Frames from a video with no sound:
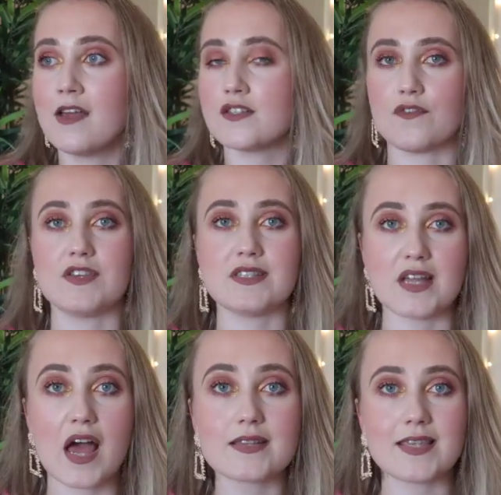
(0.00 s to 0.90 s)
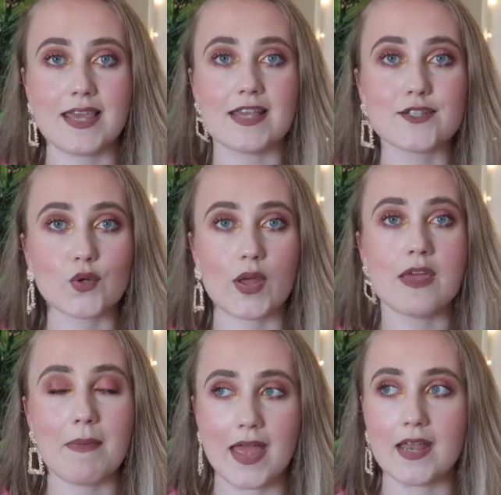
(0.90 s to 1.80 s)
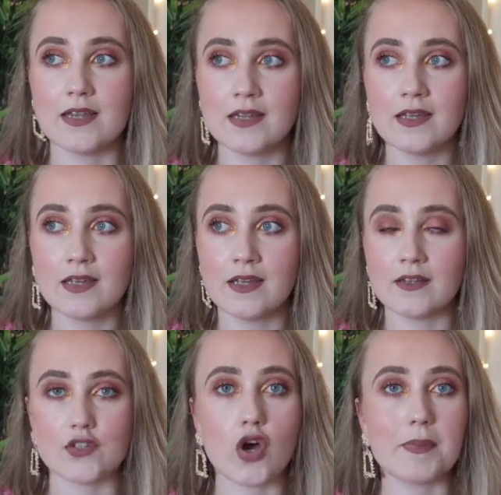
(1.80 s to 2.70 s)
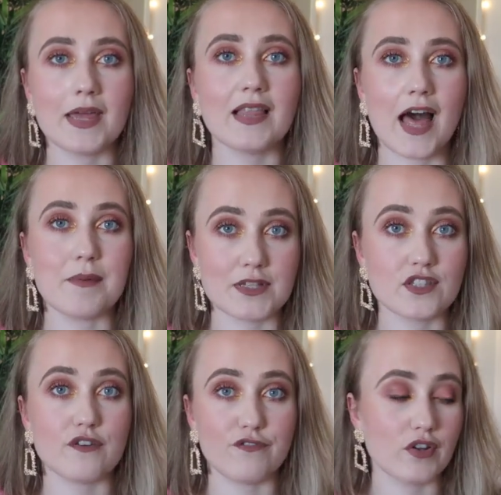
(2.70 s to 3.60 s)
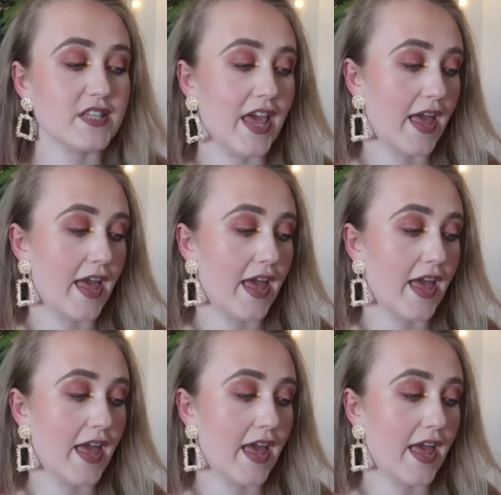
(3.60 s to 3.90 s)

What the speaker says: So if you start to hear screaming, don't be alarmed, it's the footy.